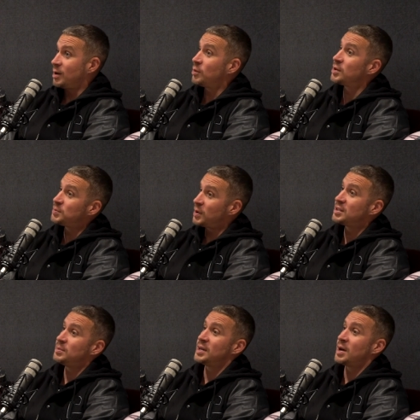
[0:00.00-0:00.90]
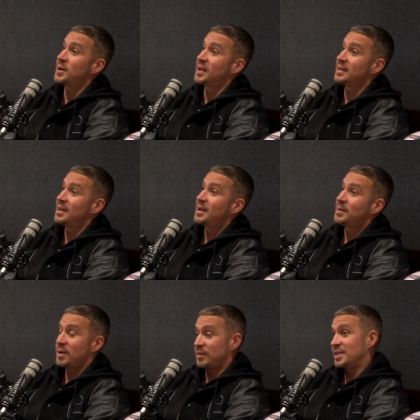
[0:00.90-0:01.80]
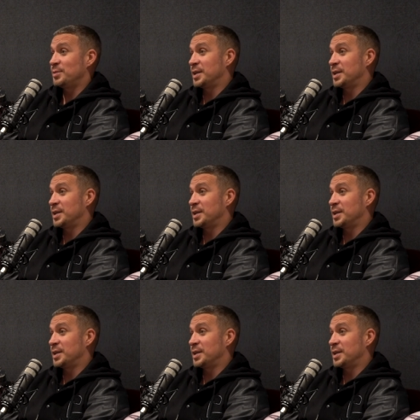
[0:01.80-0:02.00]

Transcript: I was supposed to be going, but obviously